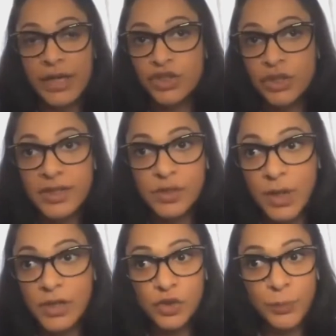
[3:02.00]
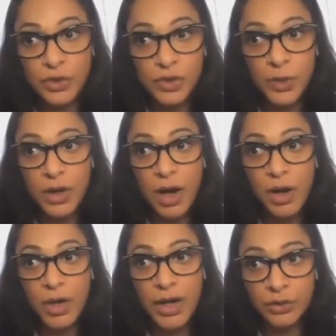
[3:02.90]
agent as well. So
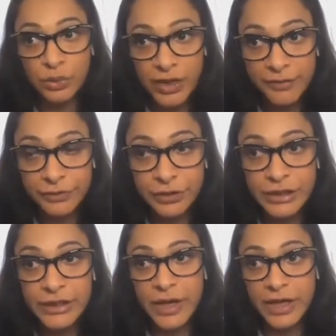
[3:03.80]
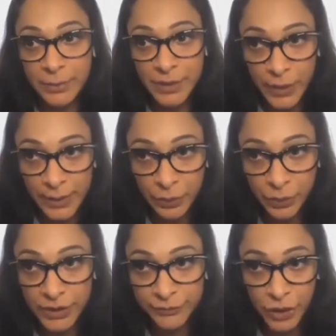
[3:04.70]
post-workout, I do definitely recommend whey
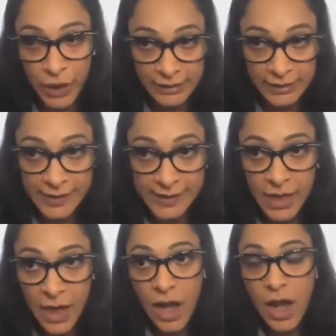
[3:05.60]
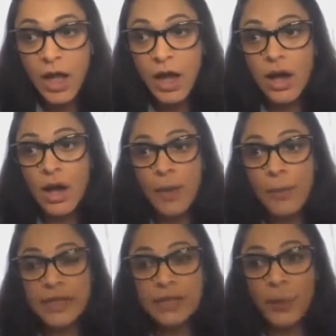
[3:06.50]
protein for athletes.
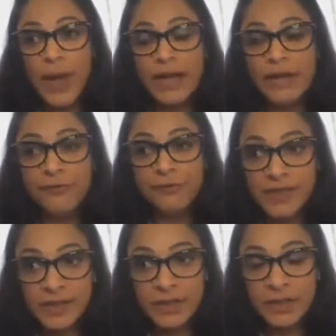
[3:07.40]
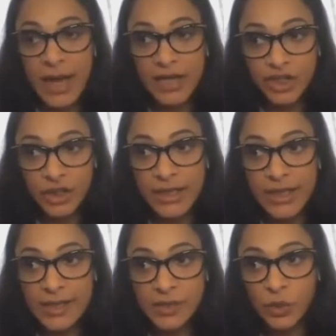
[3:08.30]
But where it fits in
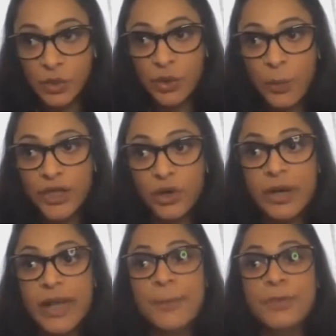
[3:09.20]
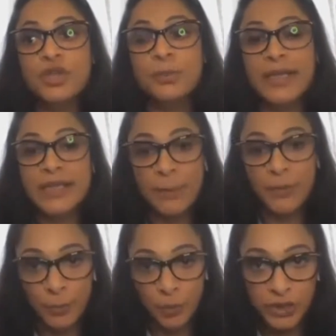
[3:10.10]
actually is, when you're not able to meet
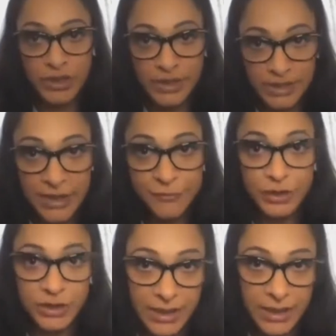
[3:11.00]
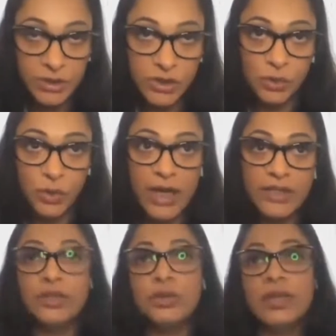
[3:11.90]
up your protein intake for the day. So
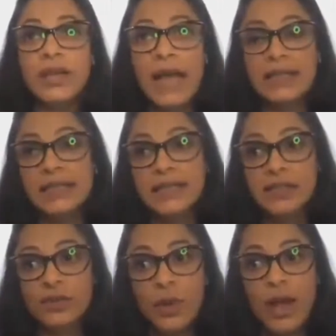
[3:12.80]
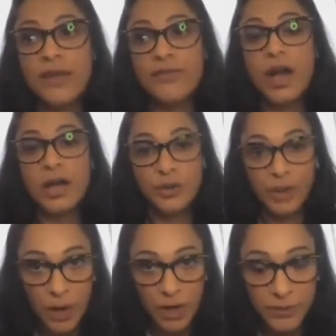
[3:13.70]
as you know, that athletes do have a higher
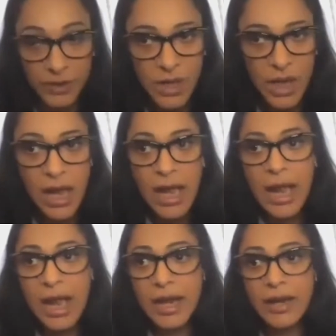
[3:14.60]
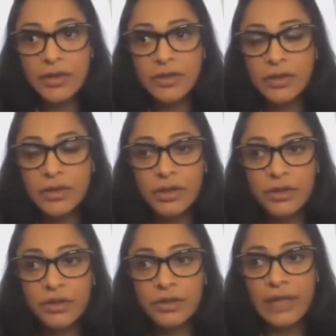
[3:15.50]
requirement and
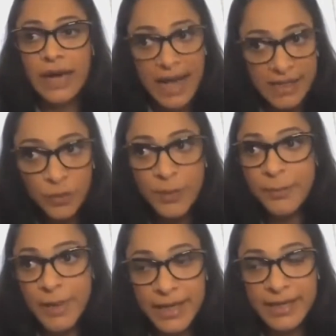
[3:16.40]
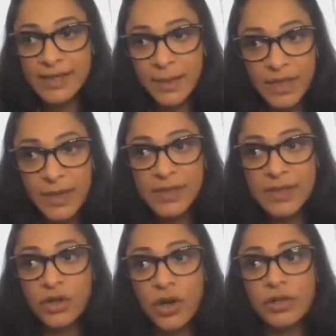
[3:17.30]
that has to be met. And sometimes
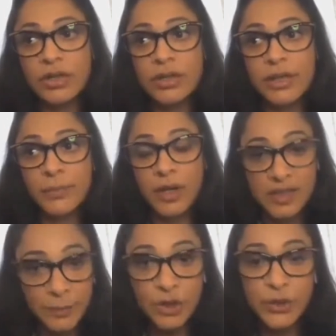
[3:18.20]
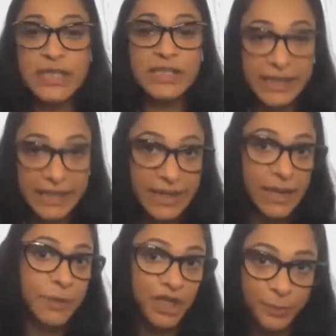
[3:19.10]
it's not possible to eat
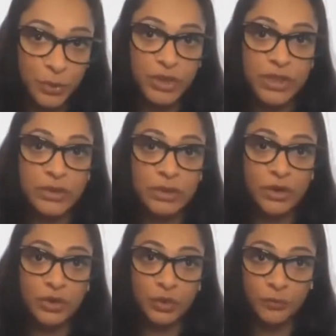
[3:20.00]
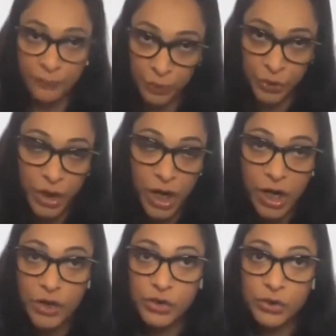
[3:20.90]
that much protein through food.
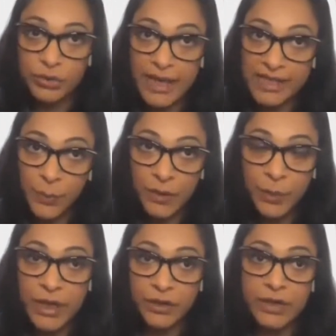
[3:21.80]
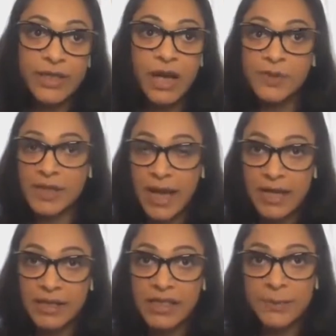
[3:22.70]
So that's when whey really comes in
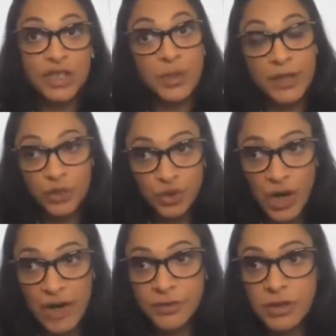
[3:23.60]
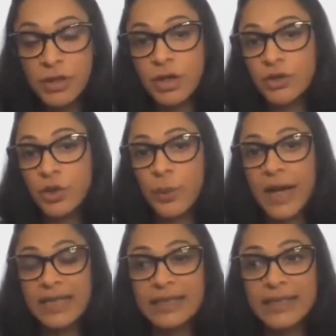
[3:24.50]
handy, especially when you travel,
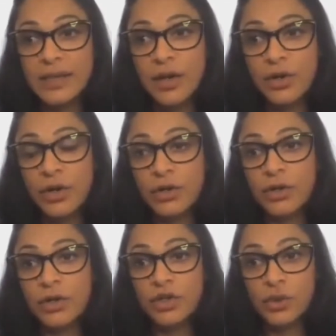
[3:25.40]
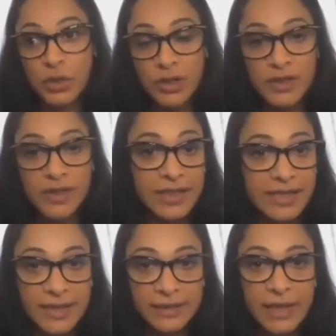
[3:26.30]
when athletes are on tours and
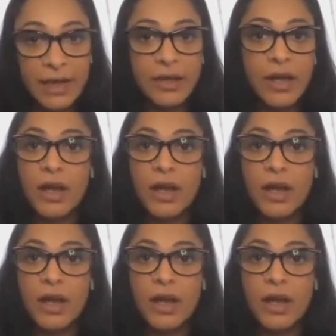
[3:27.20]
things like that.